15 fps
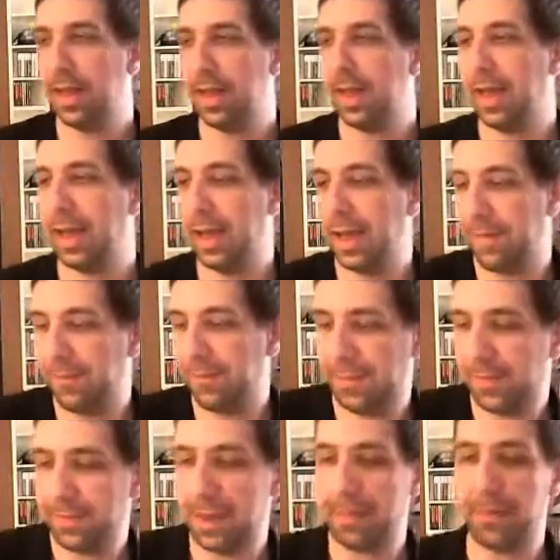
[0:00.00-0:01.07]
And
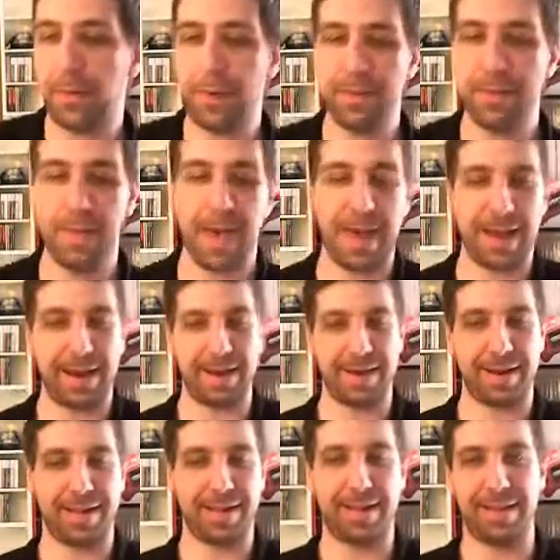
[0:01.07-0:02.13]
from my boy Matt,
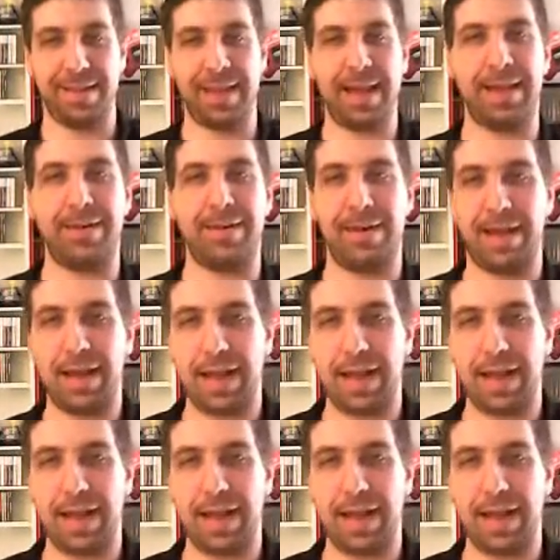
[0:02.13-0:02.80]
now,